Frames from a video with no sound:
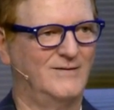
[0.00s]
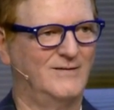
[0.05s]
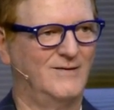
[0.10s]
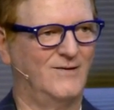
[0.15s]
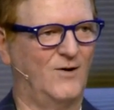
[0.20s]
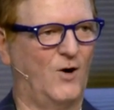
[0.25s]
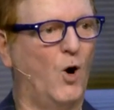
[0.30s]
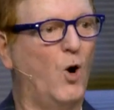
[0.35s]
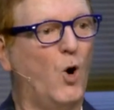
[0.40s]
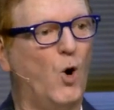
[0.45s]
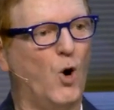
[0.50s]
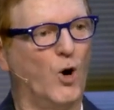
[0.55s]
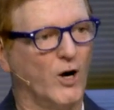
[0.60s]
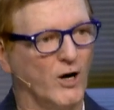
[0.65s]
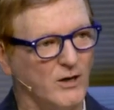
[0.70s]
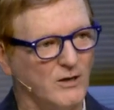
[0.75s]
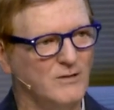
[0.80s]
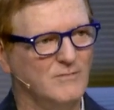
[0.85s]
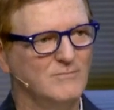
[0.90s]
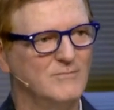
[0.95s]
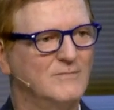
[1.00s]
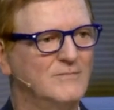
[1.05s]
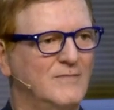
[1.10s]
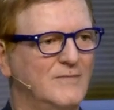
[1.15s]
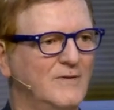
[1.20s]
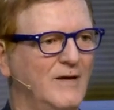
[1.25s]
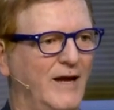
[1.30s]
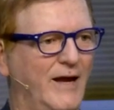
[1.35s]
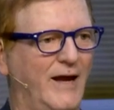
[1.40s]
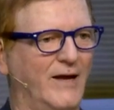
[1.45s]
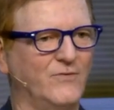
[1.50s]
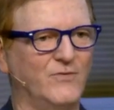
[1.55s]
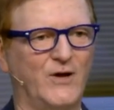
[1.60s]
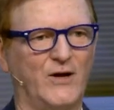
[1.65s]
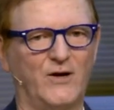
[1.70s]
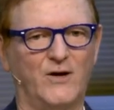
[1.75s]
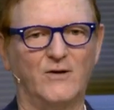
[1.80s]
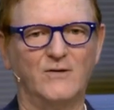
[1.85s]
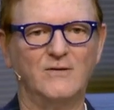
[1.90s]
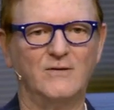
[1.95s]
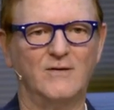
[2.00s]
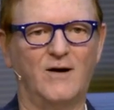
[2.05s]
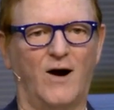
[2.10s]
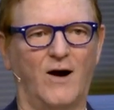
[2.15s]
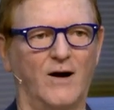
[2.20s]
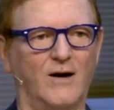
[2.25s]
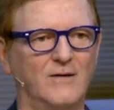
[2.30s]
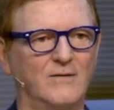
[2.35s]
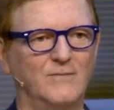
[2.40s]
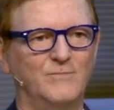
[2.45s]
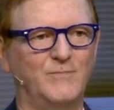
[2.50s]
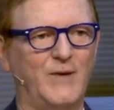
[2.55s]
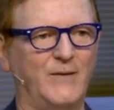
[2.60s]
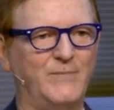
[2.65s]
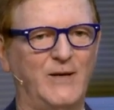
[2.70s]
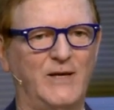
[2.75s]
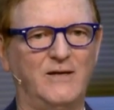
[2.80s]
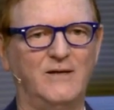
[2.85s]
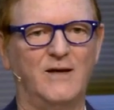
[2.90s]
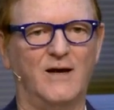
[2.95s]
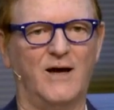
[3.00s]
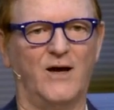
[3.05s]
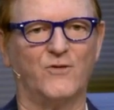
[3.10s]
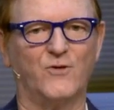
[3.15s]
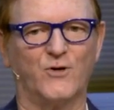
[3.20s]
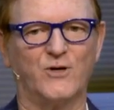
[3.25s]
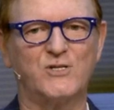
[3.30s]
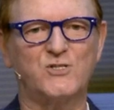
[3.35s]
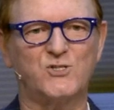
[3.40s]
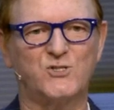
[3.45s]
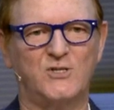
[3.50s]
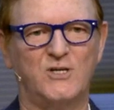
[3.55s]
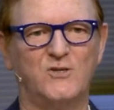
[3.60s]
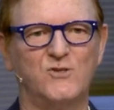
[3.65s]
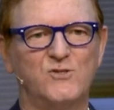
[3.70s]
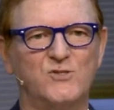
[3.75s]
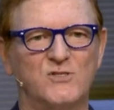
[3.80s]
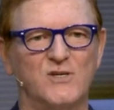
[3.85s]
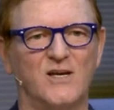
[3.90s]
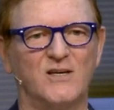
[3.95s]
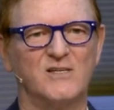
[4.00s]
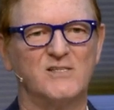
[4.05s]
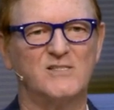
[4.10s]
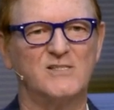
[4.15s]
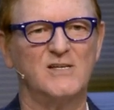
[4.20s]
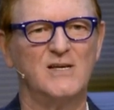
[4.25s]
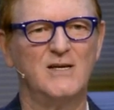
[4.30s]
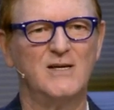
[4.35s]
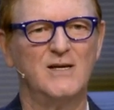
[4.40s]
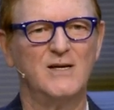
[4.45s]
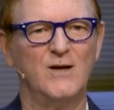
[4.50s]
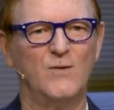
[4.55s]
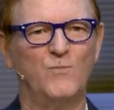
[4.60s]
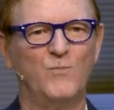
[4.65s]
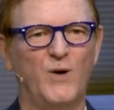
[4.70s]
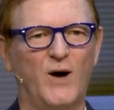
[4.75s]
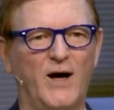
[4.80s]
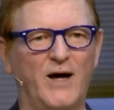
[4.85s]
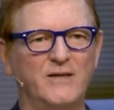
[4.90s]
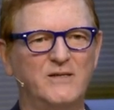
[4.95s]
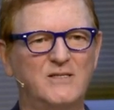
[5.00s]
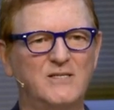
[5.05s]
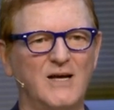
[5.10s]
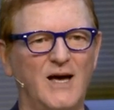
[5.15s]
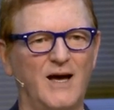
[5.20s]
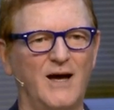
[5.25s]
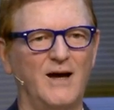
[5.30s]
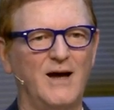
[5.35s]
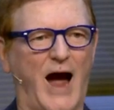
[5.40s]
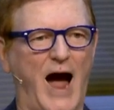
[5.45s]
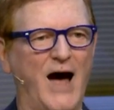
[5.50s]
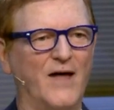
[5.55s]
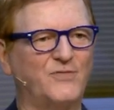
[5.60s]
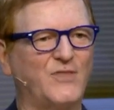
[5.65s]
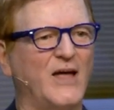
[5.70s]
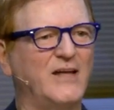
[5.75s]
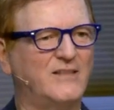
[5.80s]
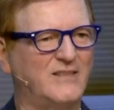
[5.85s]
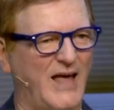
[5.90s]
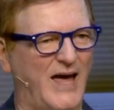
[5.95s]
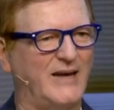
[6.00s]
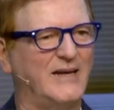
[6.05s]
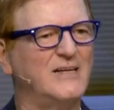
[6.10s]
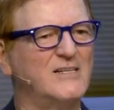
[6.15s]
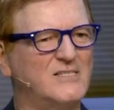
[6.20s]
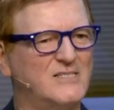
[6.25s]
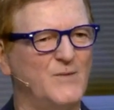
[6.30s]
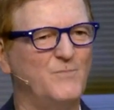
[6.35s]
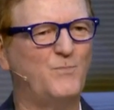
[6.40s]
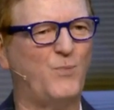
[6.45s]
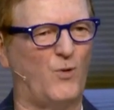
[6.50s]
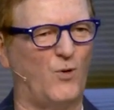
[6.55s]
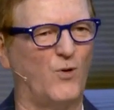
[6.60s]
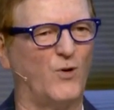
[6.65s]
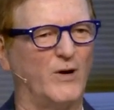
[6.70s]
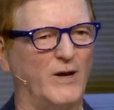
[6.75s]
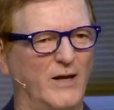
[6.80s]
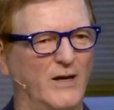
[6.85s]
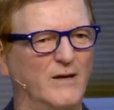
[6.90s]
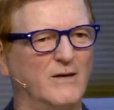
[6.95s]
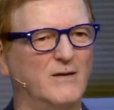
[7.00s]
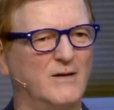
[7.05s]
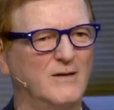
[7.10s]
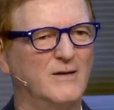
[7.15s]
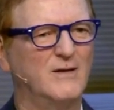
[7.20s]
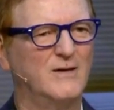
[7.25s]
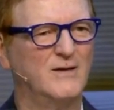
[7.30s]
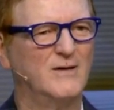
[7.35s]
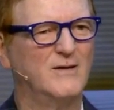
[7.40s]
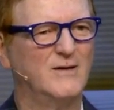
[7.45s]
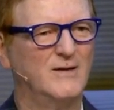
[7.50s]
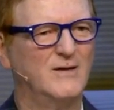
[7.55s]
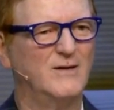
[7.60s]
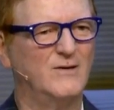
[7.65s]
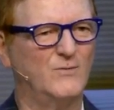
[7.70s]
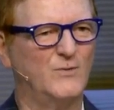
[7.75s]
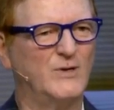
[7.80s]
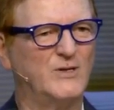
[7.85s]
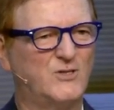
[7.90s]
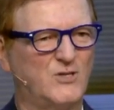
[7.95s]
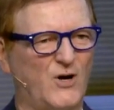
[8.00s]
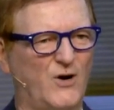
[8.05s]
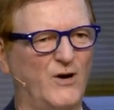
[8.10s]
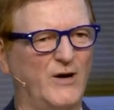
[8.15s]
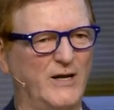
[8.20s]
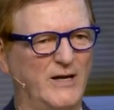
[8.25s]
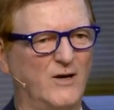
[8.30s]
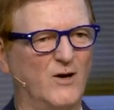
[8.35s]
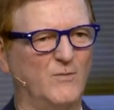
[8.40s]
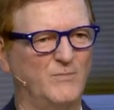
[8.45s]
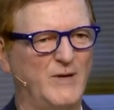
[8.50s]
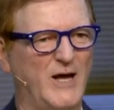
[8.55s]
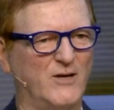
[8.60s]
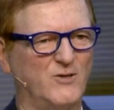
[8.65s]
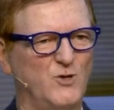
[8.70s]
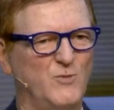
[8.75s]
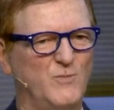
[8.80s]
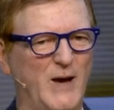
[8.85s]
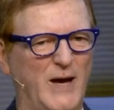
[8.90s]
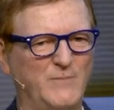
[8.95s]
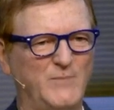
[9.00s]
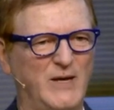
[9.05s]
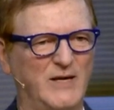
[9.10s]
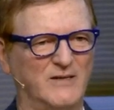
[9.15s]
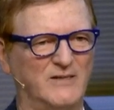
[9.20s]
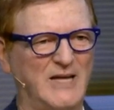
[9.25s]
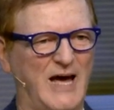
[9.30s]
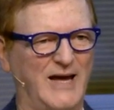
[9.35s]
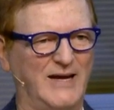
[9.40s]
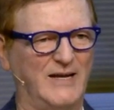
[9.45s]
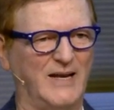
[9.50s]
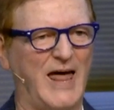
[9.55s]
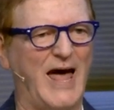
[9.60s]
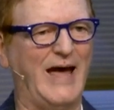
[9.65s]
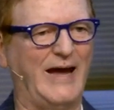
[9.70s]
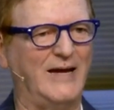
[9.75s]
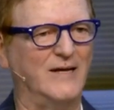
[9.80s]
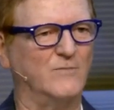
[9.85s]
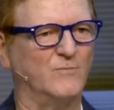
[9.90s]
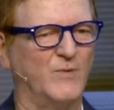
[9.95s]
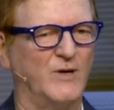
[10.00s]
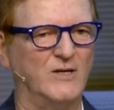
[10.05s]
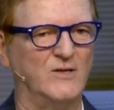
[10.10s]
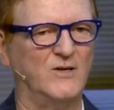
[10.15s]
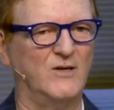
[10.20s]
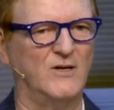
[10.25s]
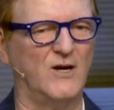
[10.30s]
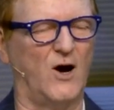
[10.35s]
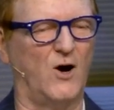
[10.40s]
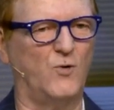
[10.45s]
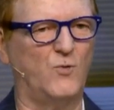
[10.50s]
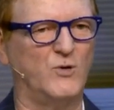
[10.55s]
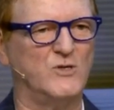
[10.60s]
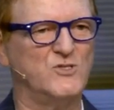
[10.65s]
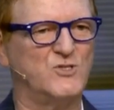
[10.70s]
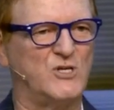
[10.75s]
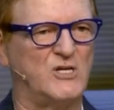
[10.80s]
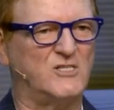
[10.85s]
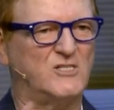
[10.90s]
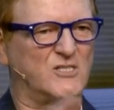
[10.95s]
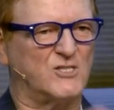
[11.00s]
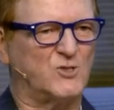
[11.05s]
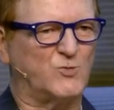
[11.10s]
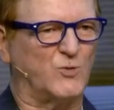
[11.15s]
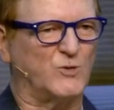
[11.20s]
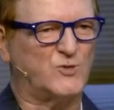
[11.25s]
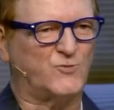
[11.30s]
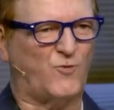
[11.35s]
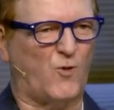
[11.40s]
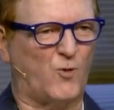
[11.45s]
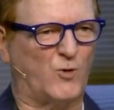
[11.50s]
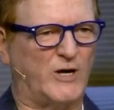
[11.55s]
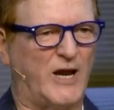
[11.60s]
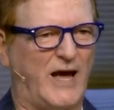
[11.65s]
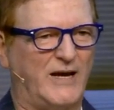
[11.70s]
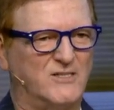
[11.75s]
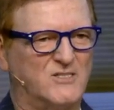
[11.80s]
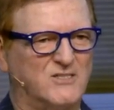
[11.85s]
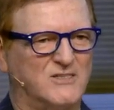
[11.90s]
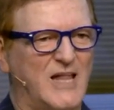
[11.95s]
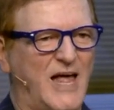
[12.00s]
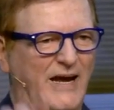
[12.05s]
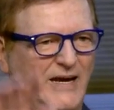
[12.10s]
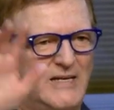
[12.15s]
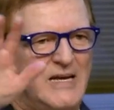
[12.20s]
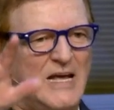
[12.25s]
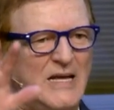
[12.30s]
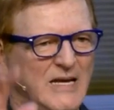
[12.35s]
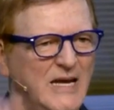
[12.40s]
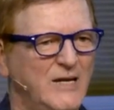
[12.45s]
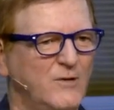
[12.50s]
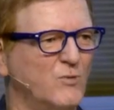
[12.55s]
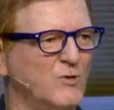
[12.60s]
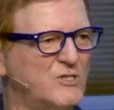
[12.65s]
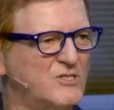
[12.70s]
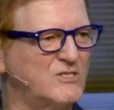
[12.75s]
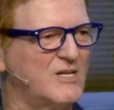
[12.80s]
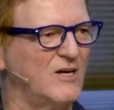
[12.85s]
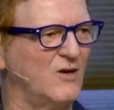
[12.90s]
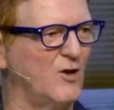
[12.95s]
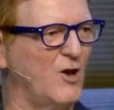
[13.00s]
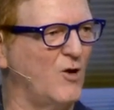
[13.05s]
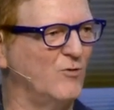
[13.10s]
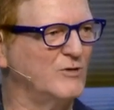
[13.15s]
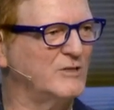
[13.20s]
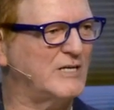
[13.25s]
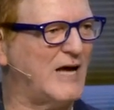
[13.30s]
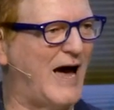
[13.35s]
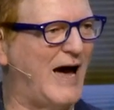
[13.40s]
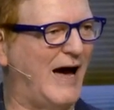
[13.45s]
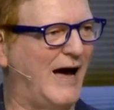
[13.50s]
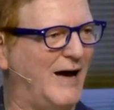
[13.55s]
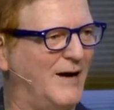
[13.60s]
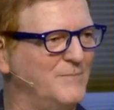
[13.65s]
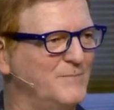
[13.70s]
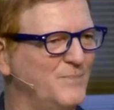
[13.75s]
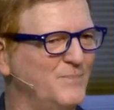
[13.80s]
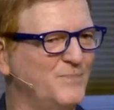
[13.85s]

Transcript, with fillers: Or, and there are maybe other excuses, but uh, I think that is important returning them. Now, you may be a day late, but you know, when Jesus was four days late, he was still on time.